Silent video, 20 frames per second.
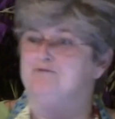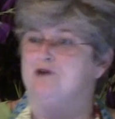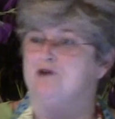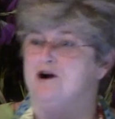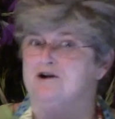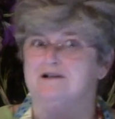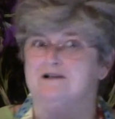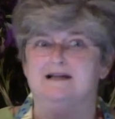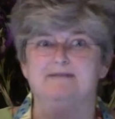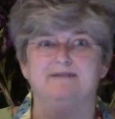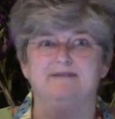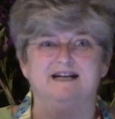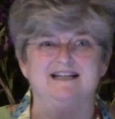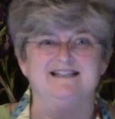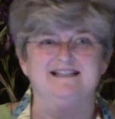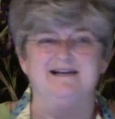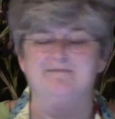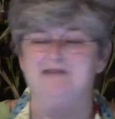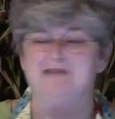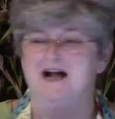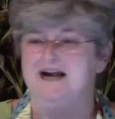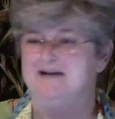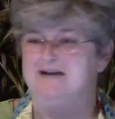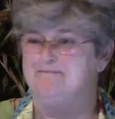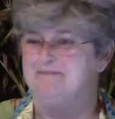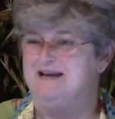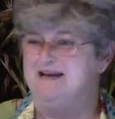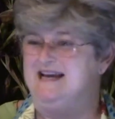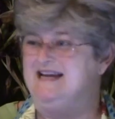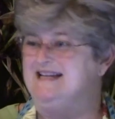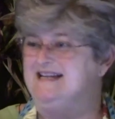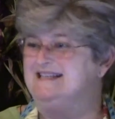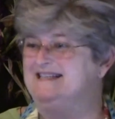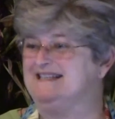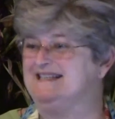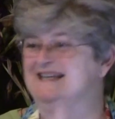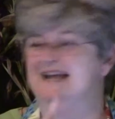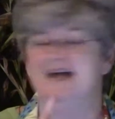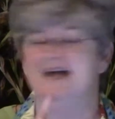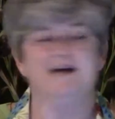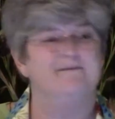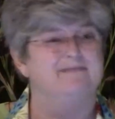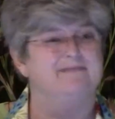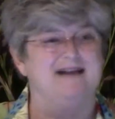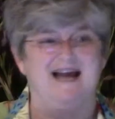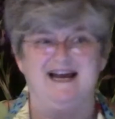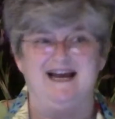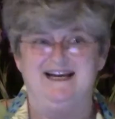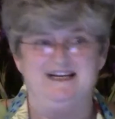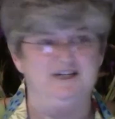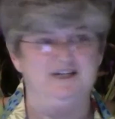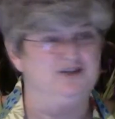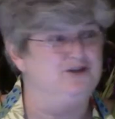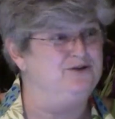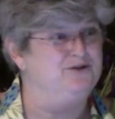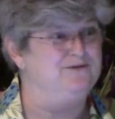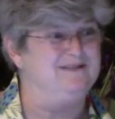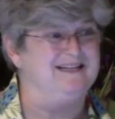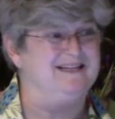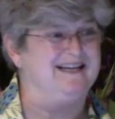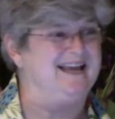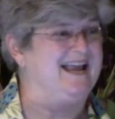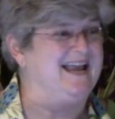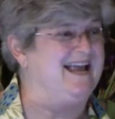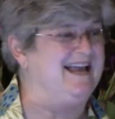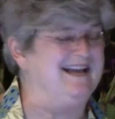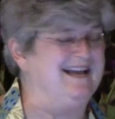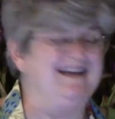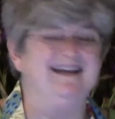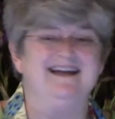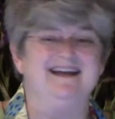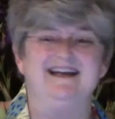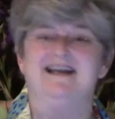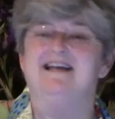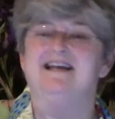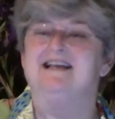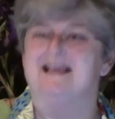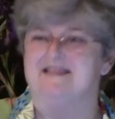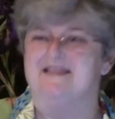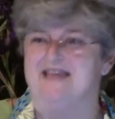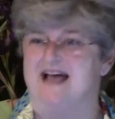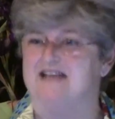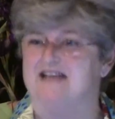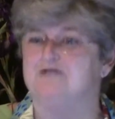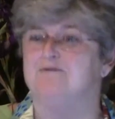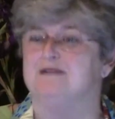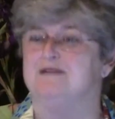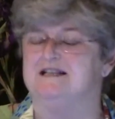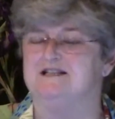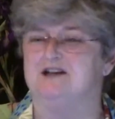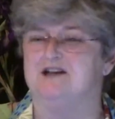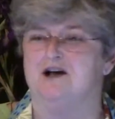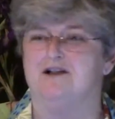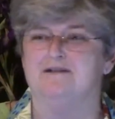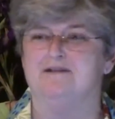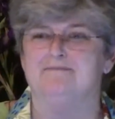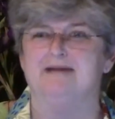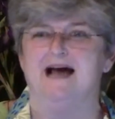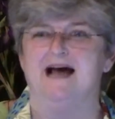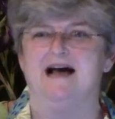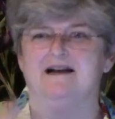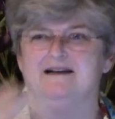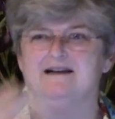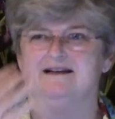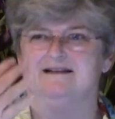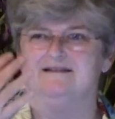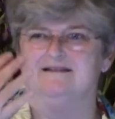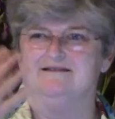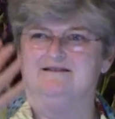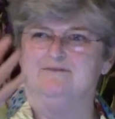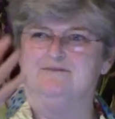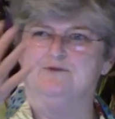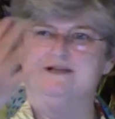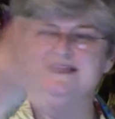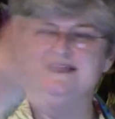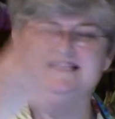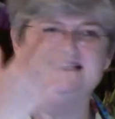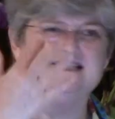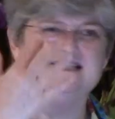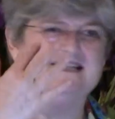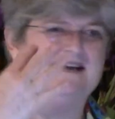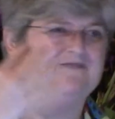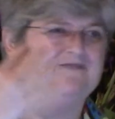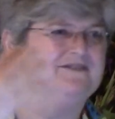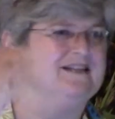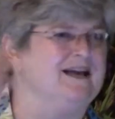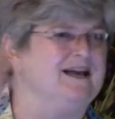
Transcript: wrongly because I'm not at peace, but I can choose again. And that's what it's all about. When this stuff's